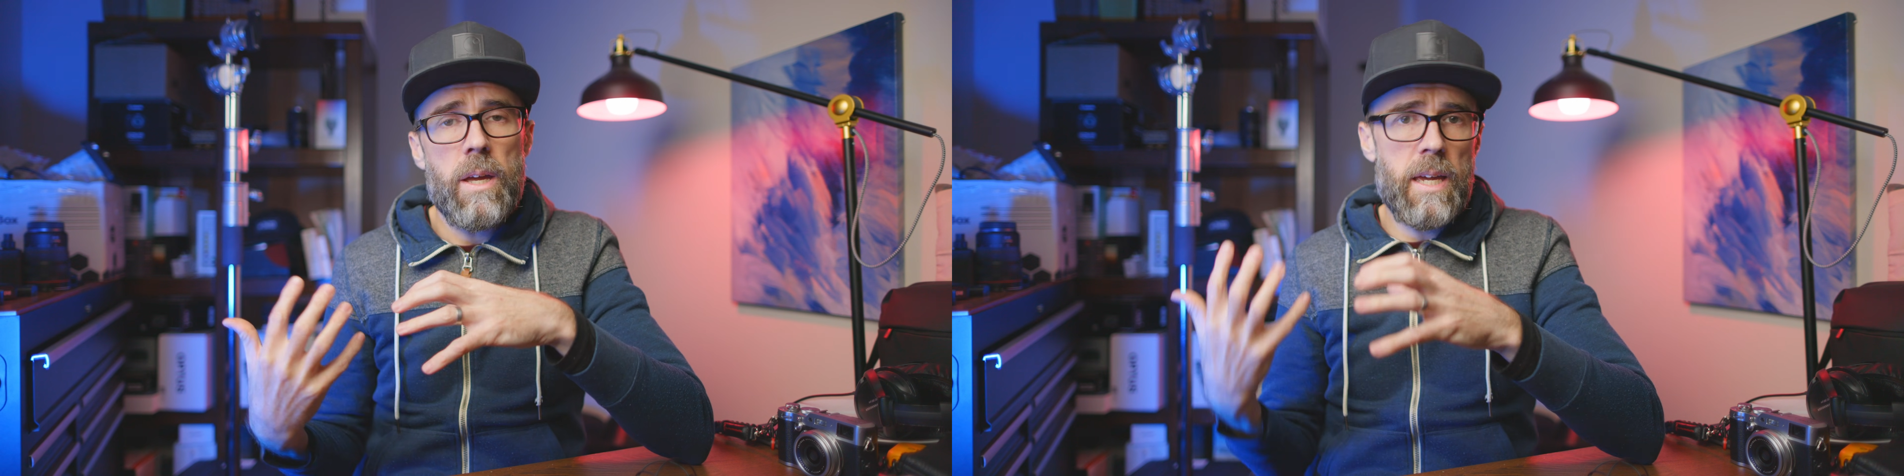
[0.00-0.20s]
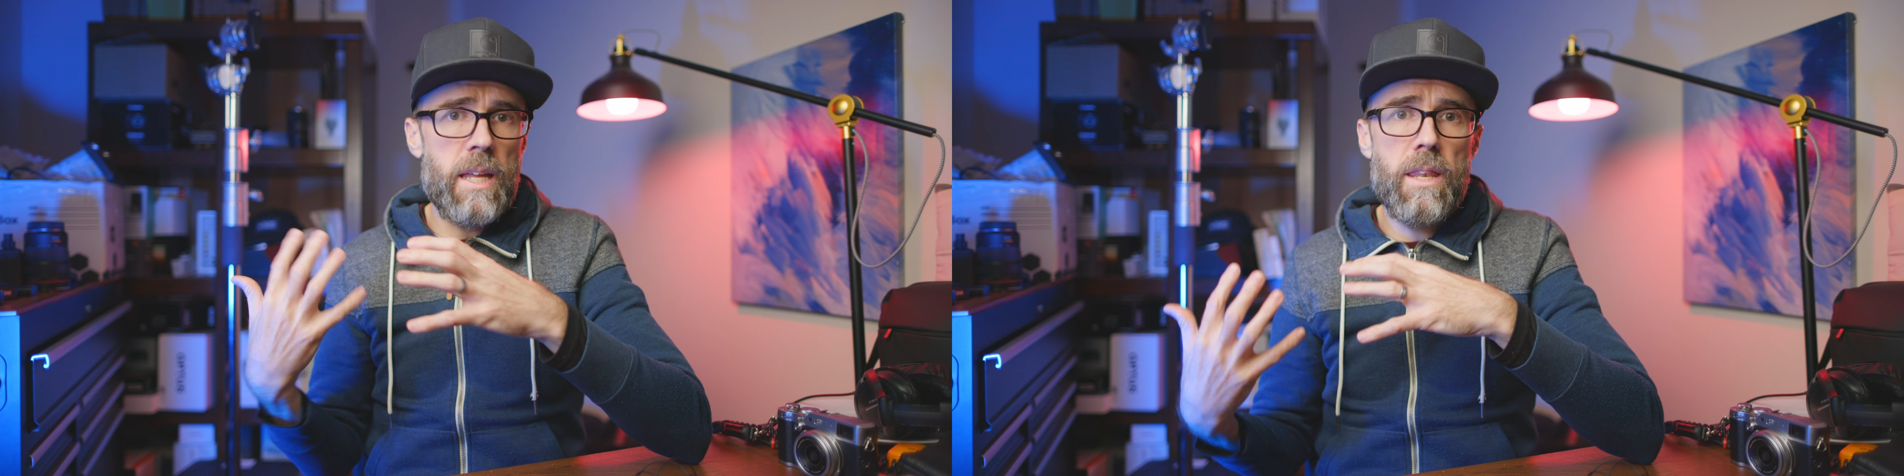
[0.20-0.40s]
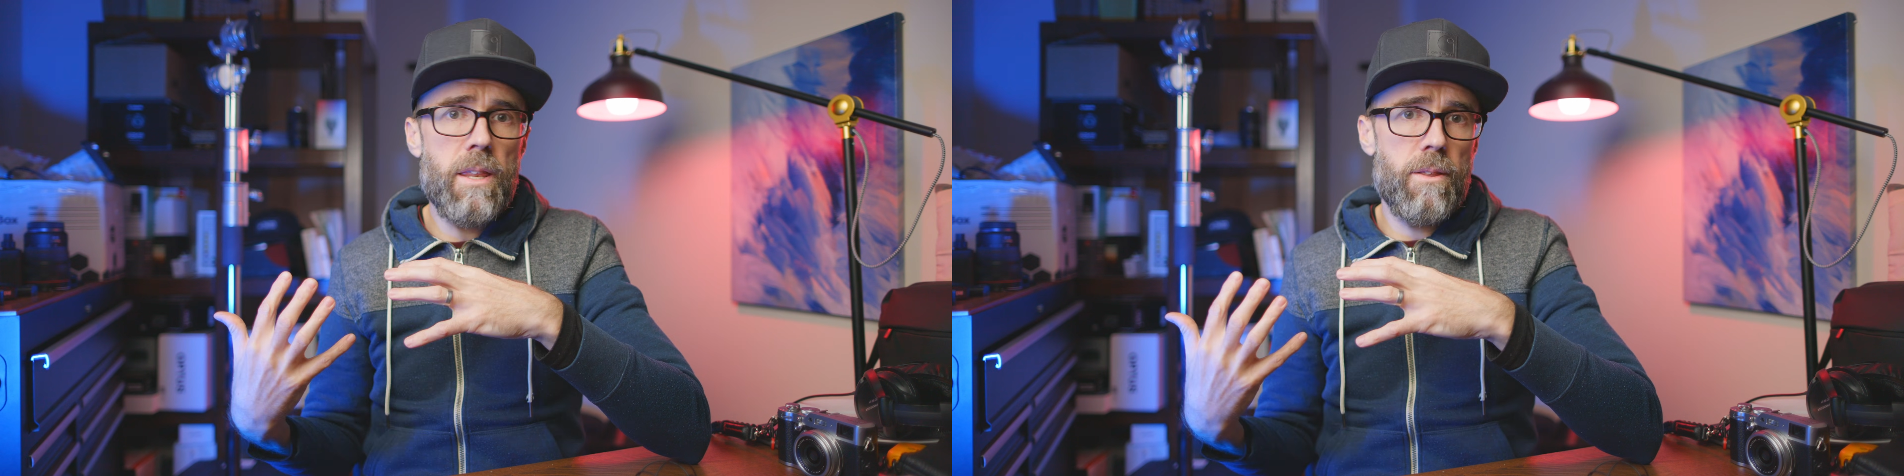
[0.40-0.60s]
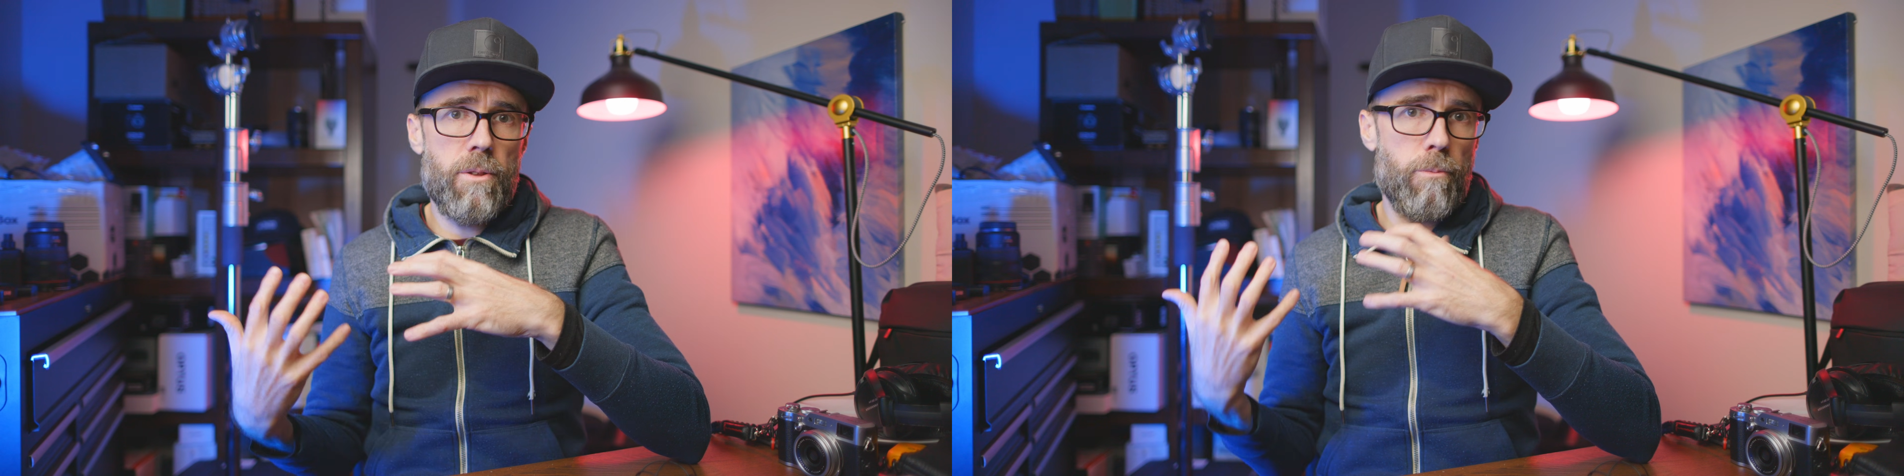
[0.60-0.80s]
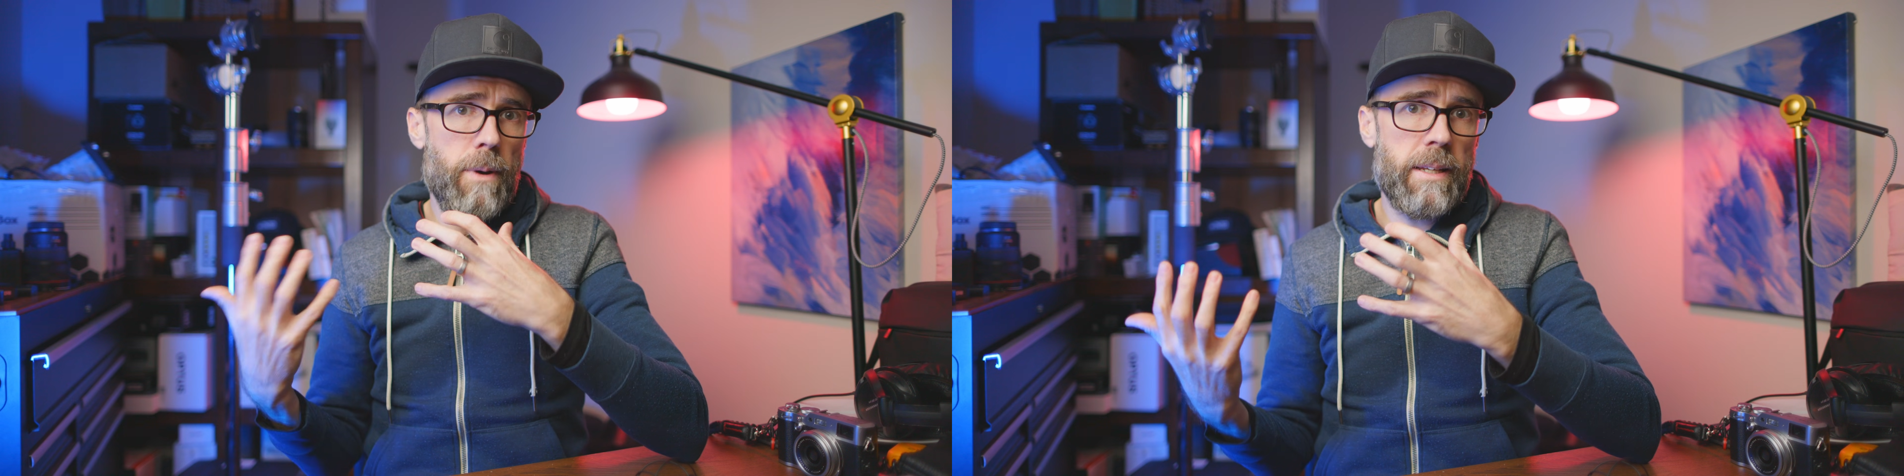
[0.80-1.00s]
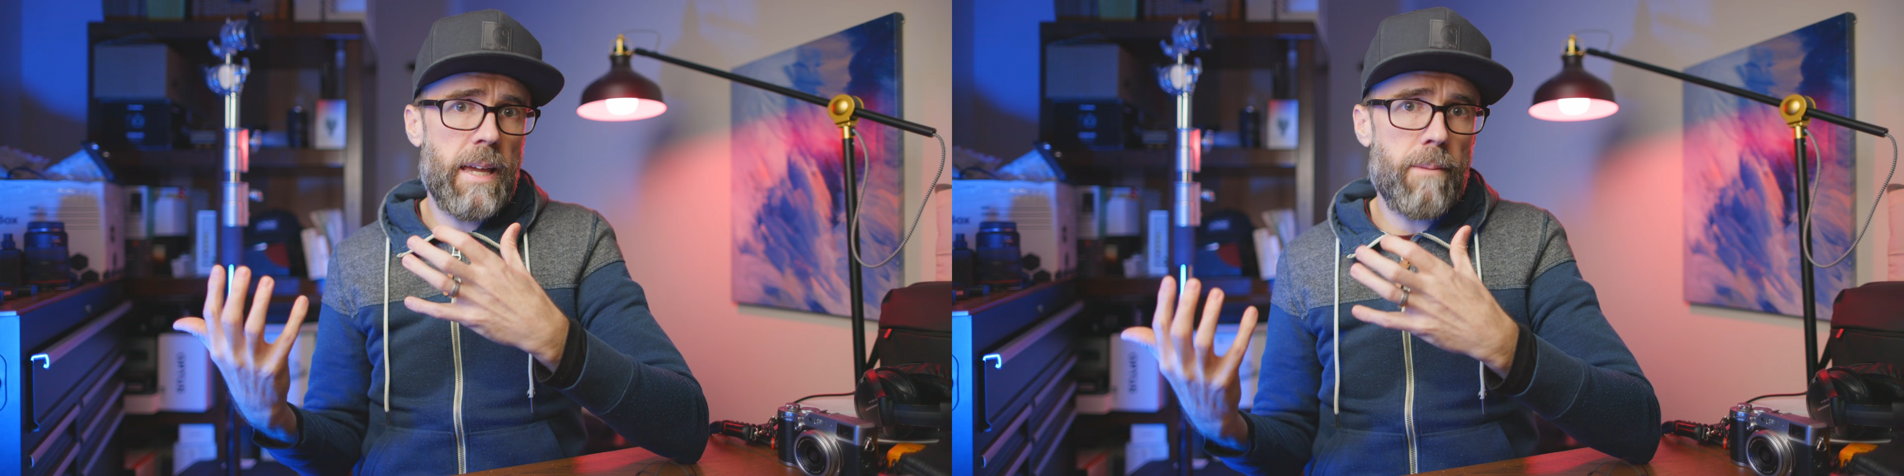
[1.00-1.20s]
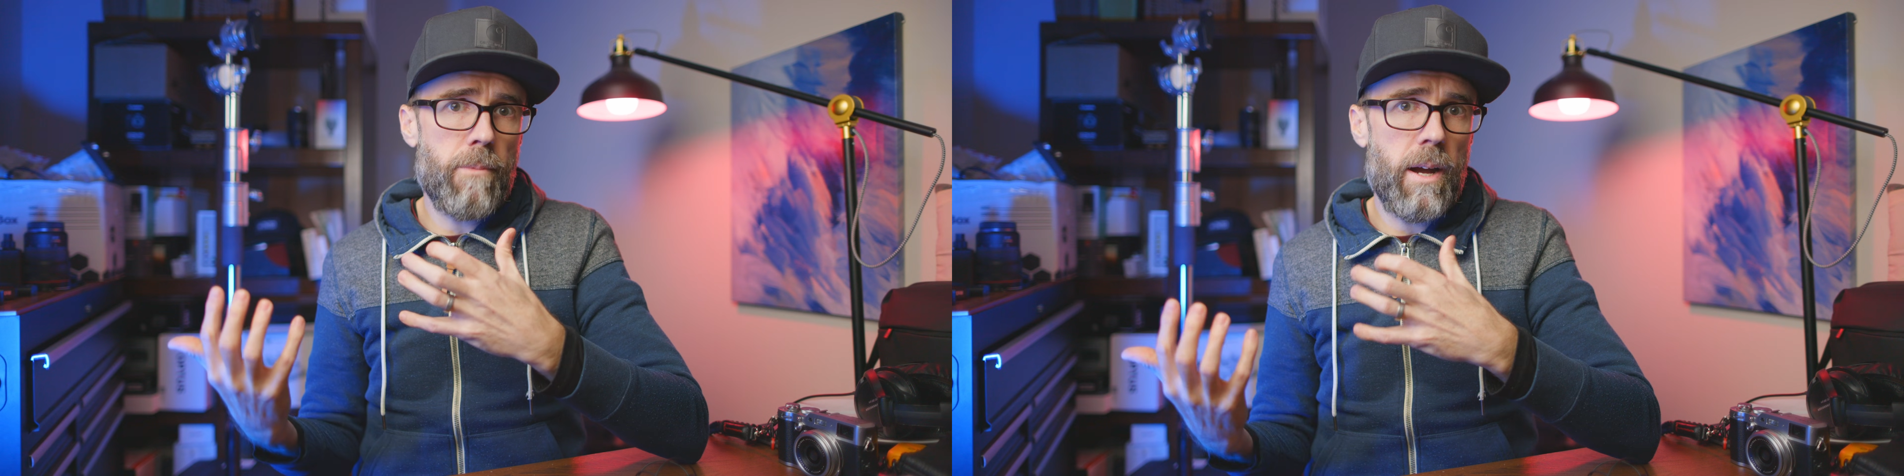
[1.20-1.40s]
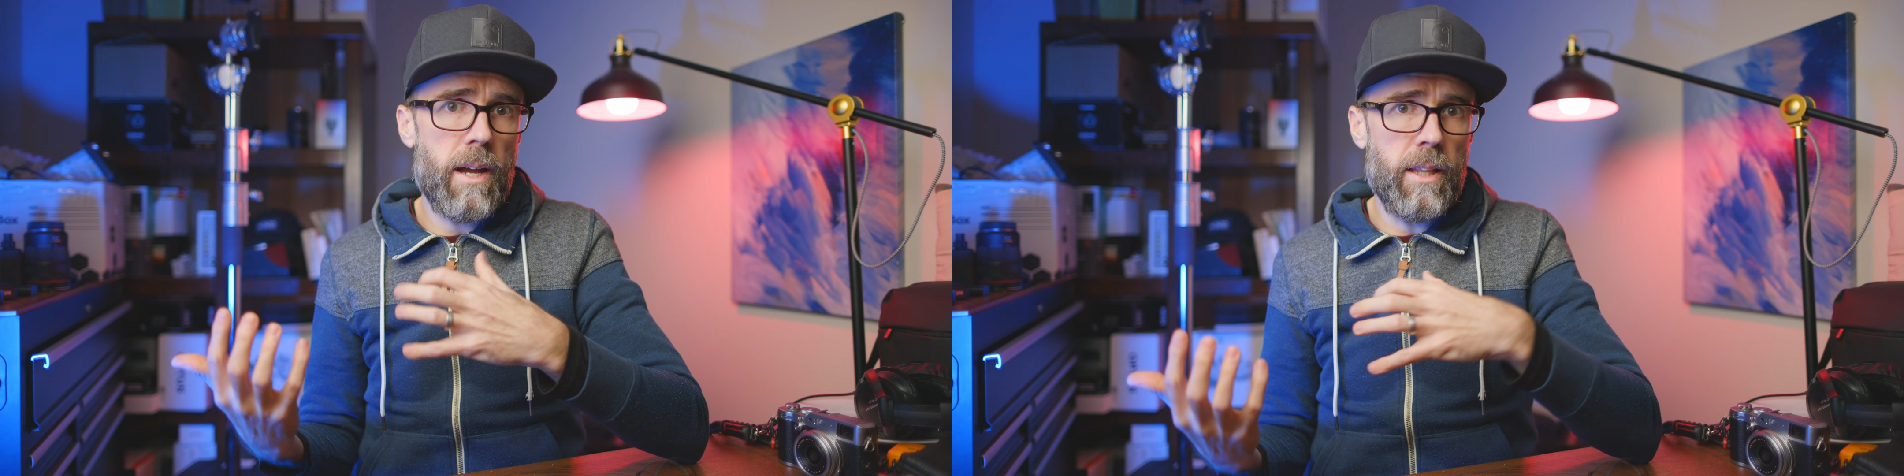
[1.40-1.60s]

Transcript: in the Red camera.